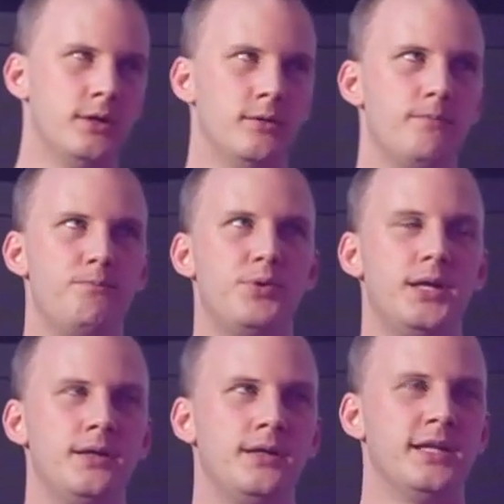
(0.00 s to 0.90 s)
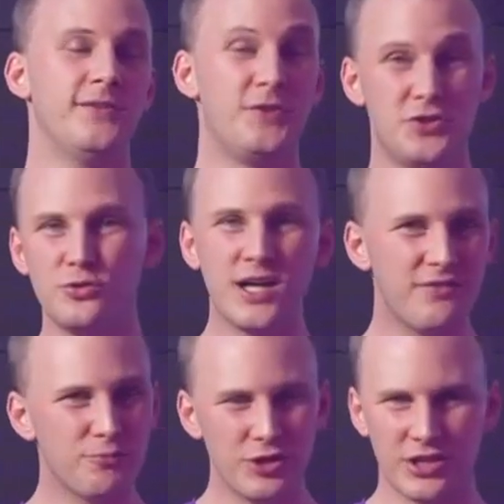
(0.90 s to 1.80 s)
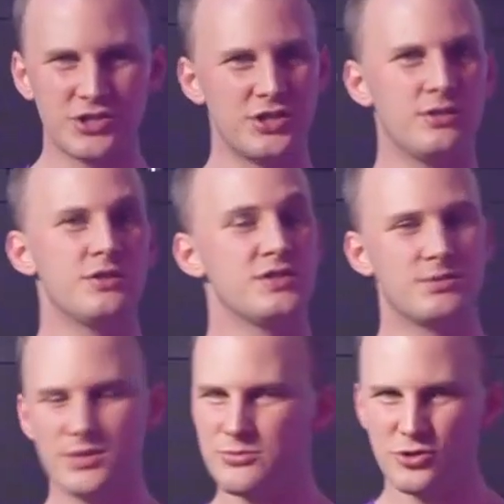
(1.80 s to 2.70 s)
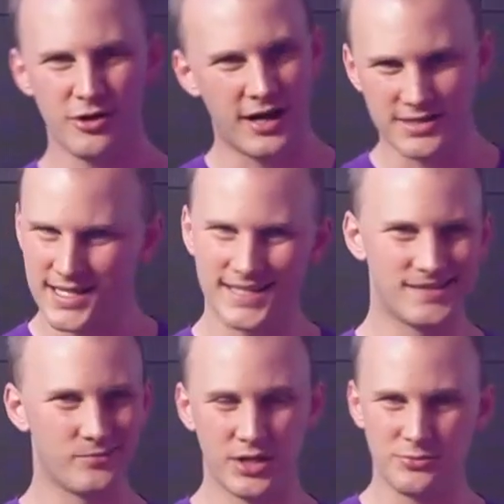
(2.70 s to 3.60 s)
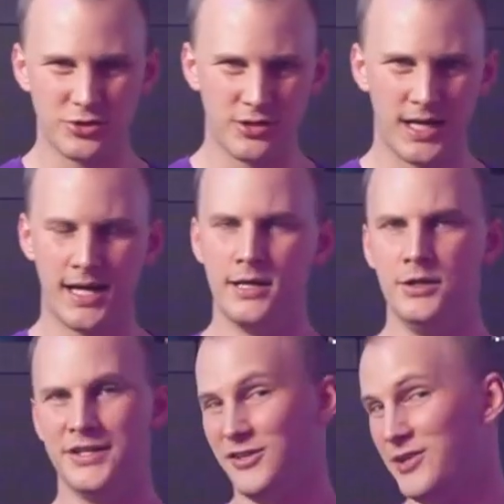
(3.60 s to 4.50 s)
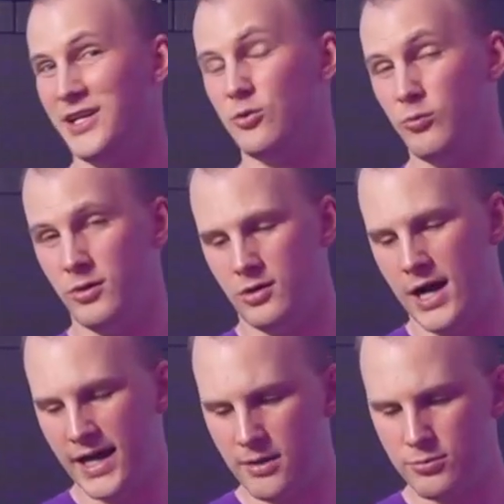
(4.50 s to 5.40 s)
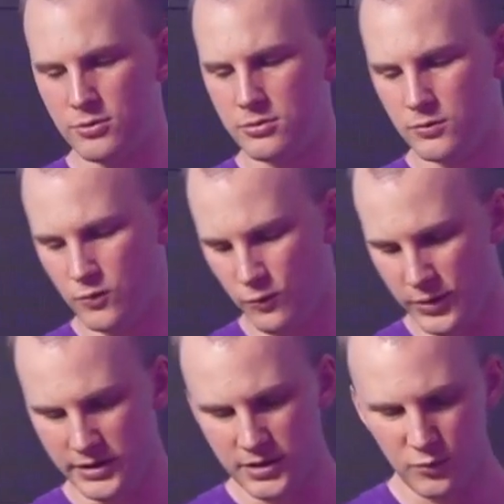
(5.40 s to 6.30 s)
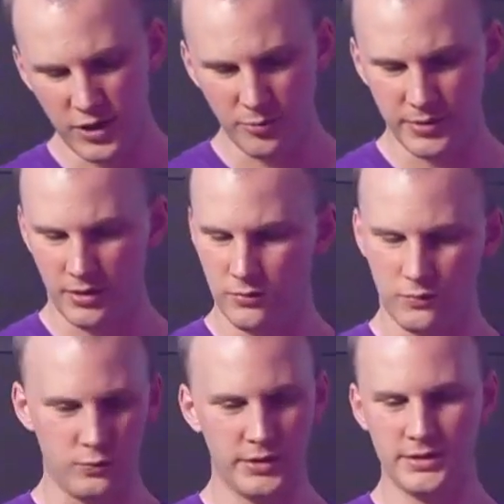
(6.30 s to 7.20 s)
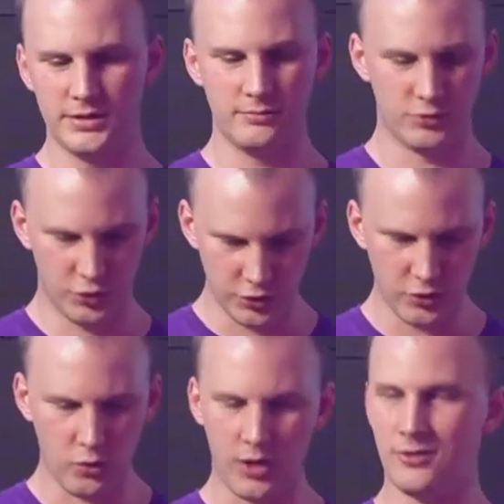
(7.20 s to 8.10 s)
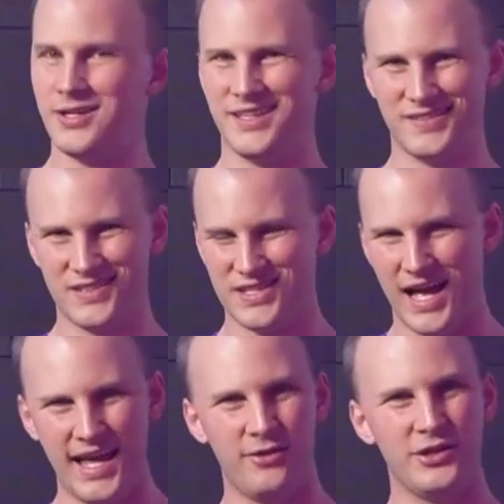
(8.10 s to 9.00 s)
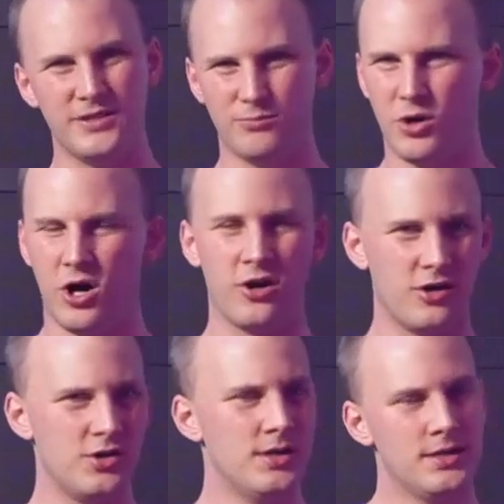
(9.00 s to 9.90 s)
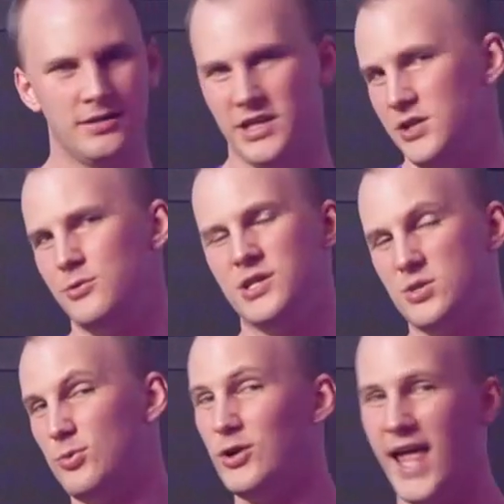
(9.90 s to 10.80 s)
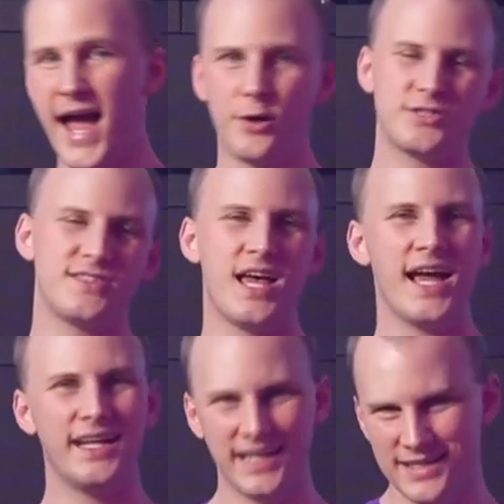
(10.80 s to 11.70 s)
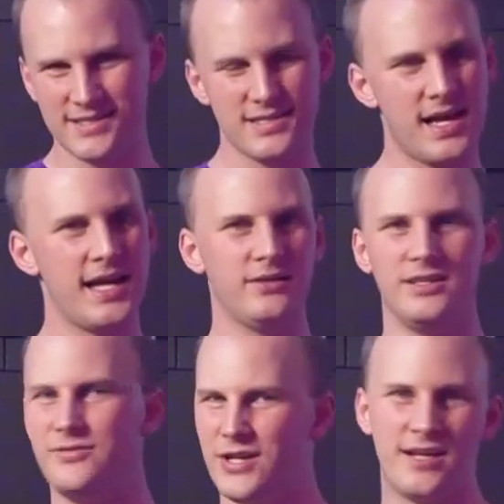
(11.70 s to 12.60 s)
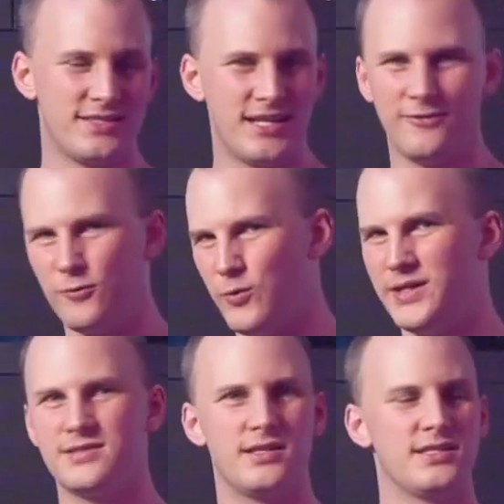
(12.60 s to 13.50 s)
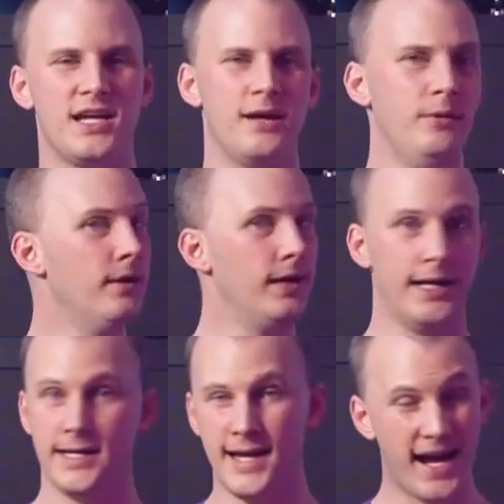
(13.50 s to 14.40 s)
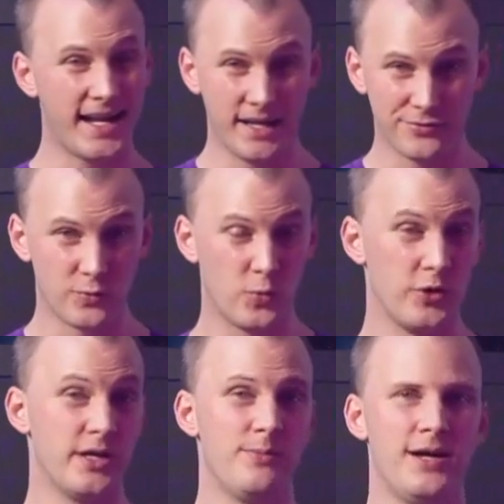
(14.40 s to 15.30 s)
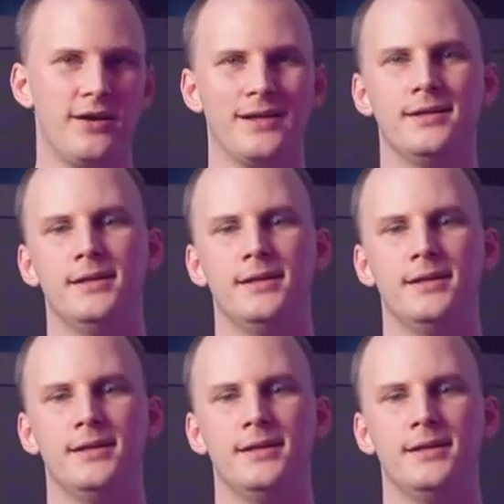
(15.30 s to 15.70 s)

But if you do live production, sometimes you're outside, sometimes you're not. You need a reliable, really well built, really good quality, silent par that you can deploy outside, inside, leave it outside for weeks at a time and not have to worry about it.